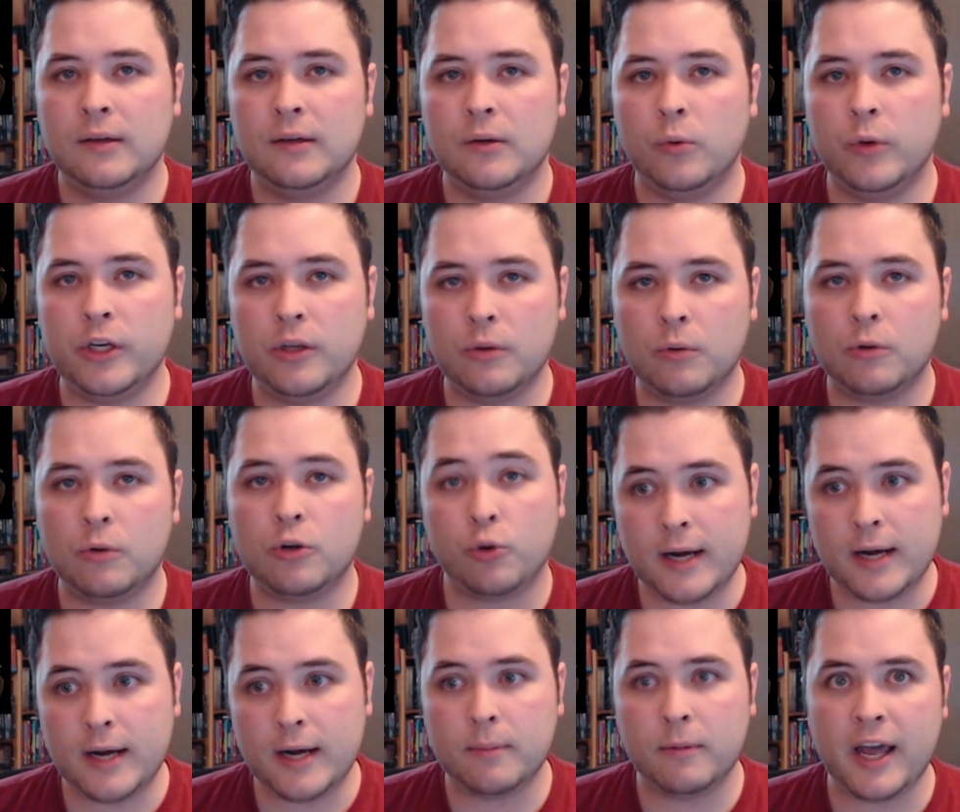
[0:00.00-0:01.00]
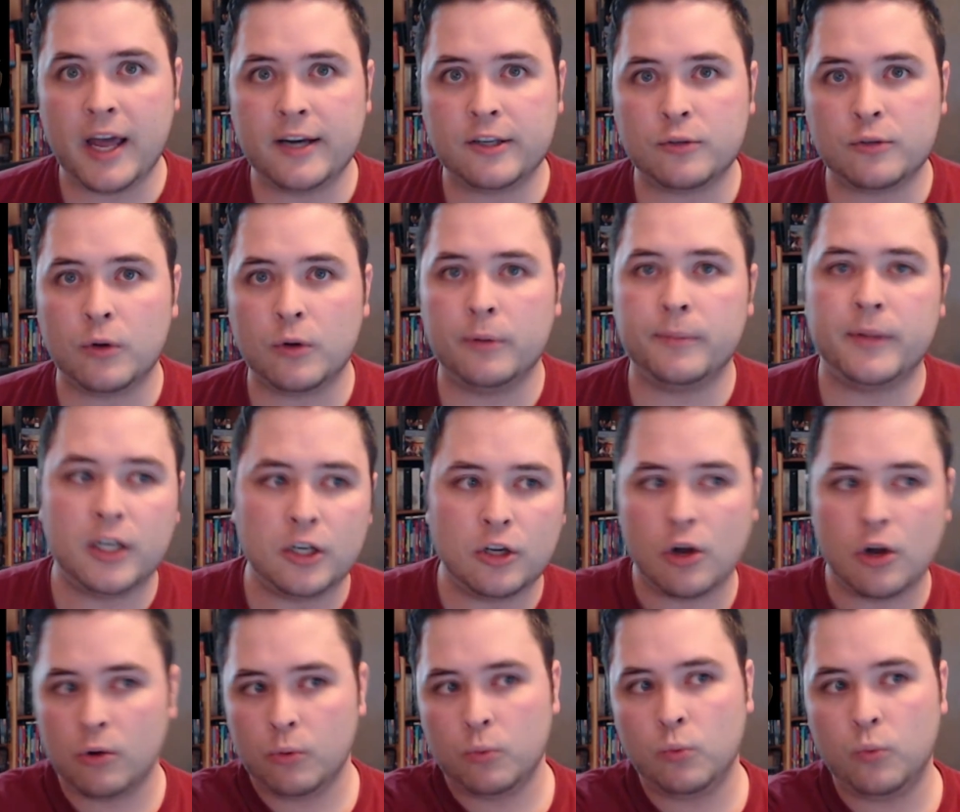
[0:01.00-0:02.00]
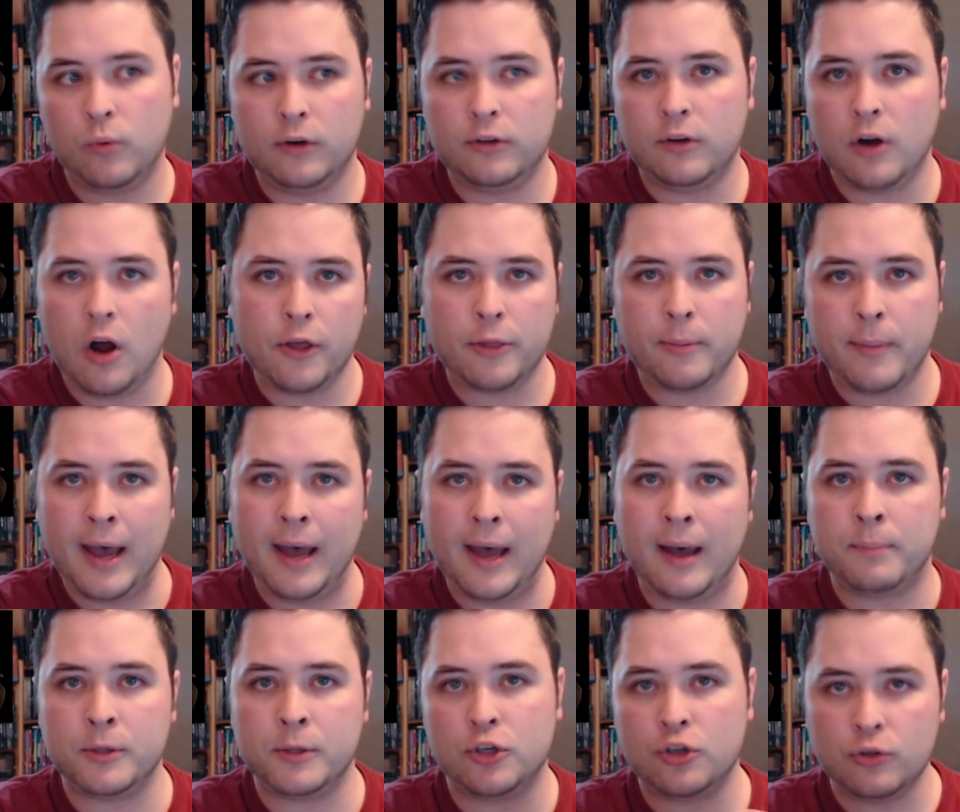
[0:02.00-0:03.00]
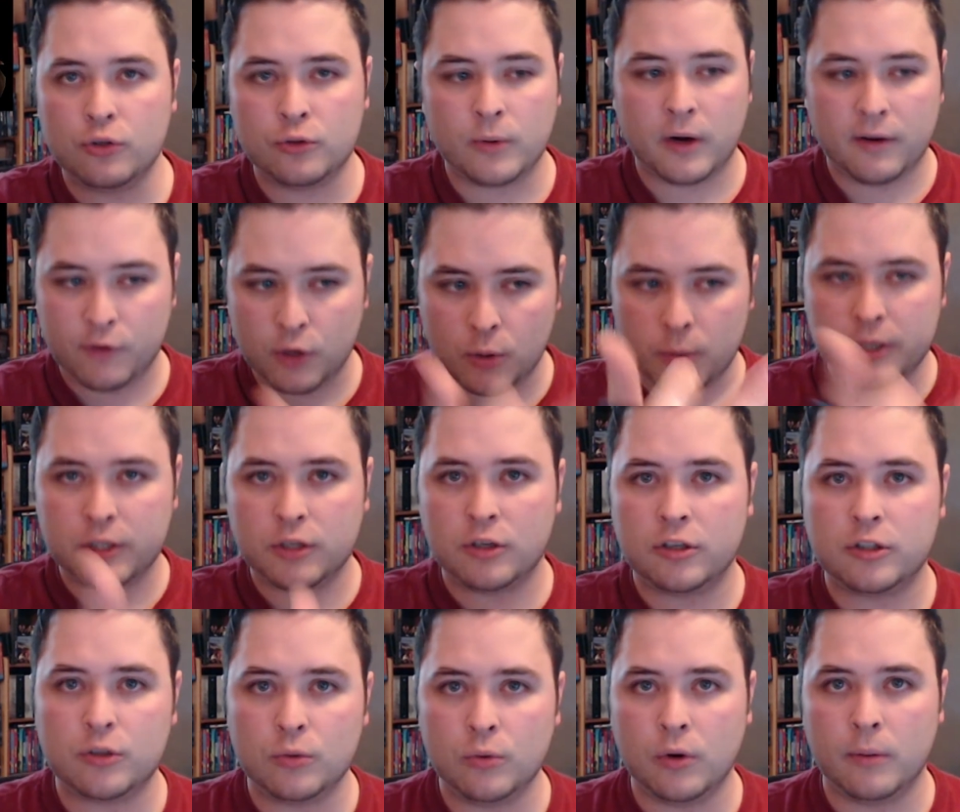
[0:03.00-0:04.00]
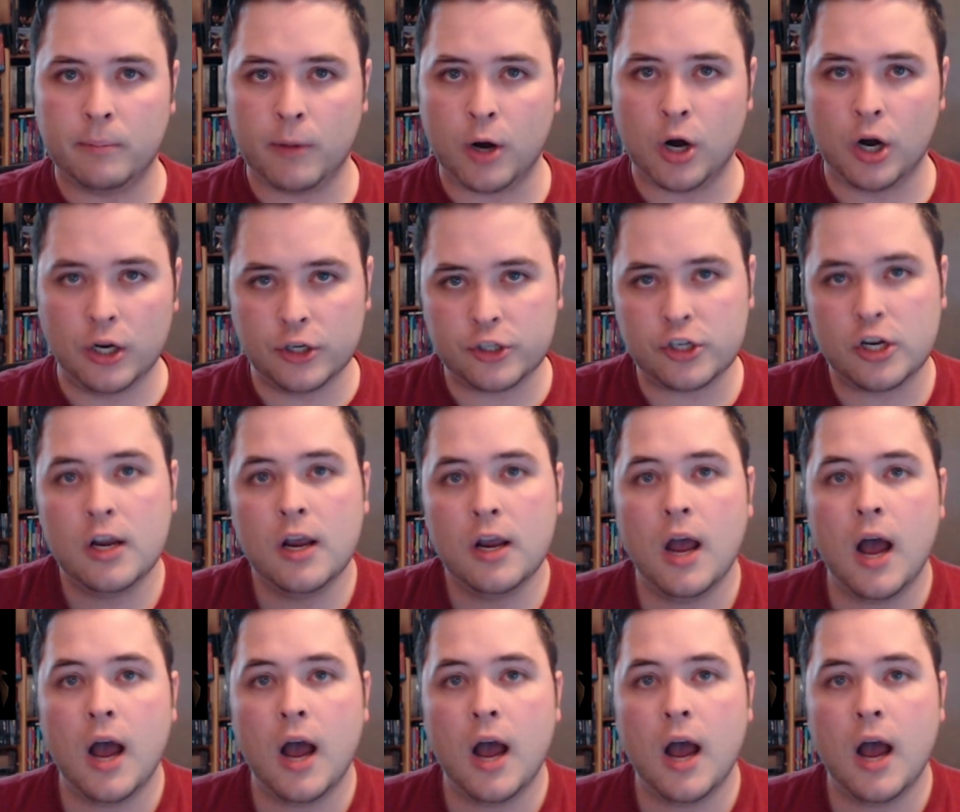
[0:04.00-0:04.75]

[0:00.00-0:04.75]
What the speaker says: When you create a Nidus Worm, then you go on the app and choose wherever you want it to emerge.